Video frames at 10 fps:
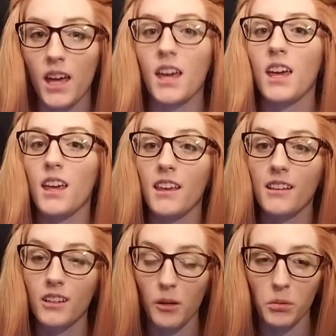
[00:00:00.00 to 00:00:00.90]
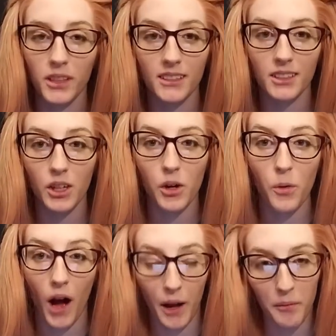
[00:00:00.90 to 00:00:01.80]
a couple days
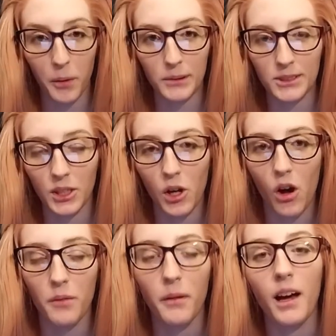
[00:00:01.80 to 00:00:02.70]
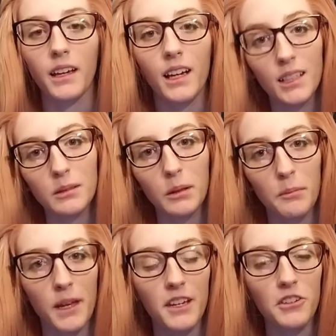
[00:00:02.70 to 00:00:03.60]
ago I posted on my cosplay
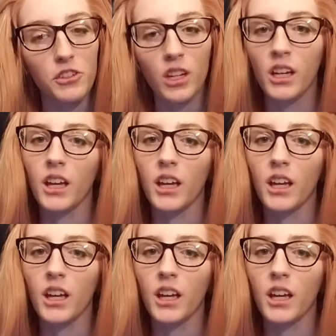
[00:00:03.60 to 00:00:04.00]
page